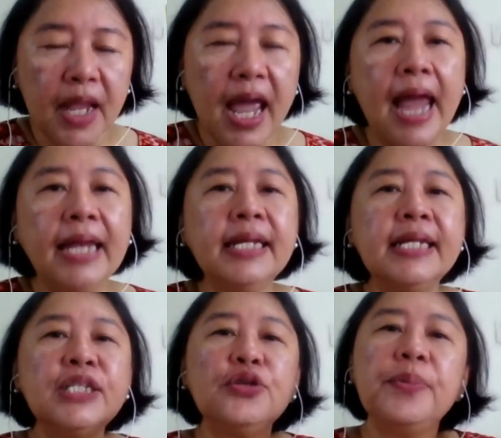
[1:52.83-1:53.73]
and it
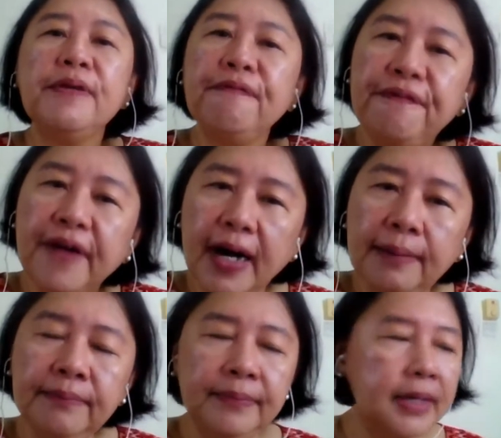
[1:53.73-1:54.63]
needs to be
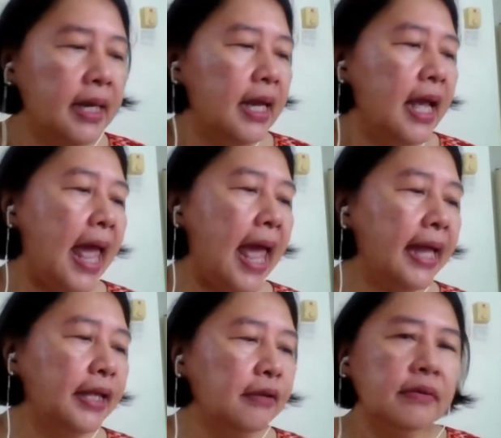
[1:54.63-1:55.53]
firm
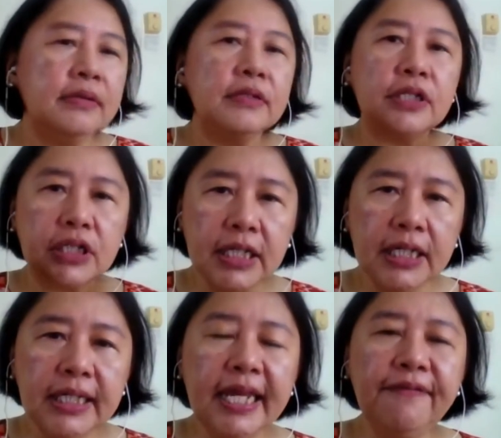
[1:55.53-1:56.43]
and
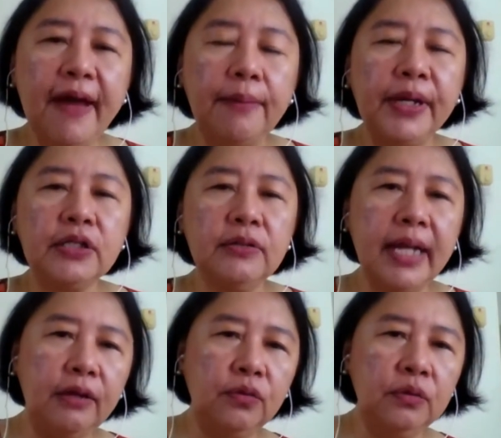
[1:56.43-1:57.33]
sturdy fabric so that
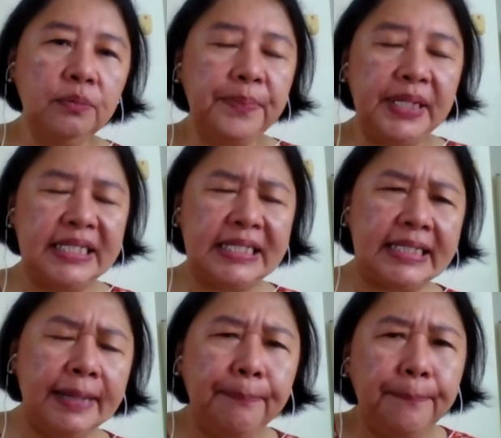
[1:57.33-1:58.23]
it don't be
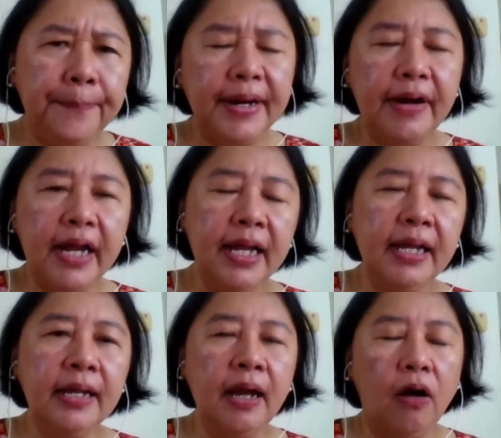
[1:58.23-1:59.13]

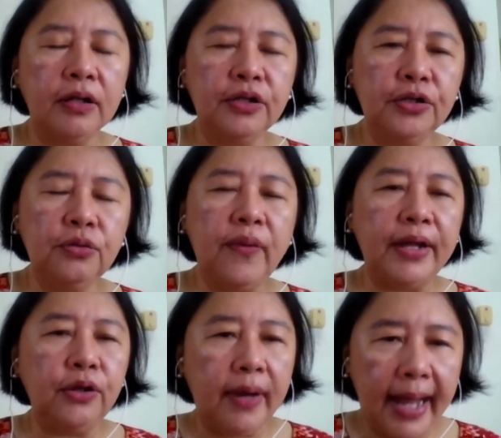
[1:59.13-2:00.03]
slippering on you when
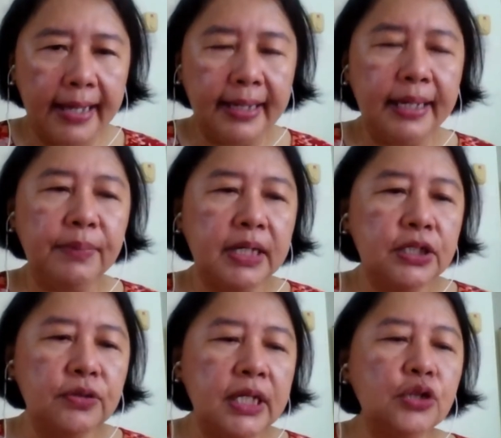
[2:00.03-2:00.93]
you're handling, because
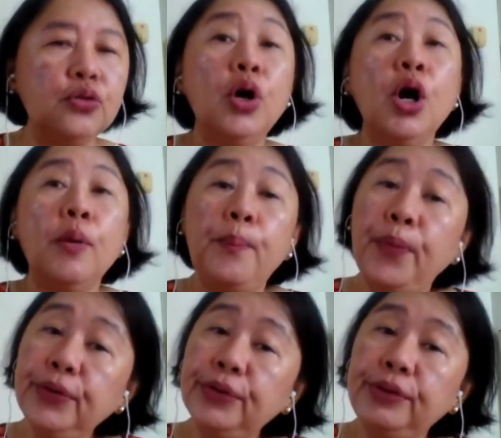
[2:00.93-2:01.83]
you need to
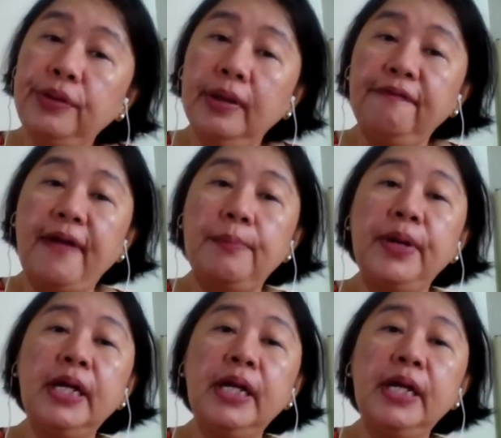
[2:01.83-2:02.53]
put the fabric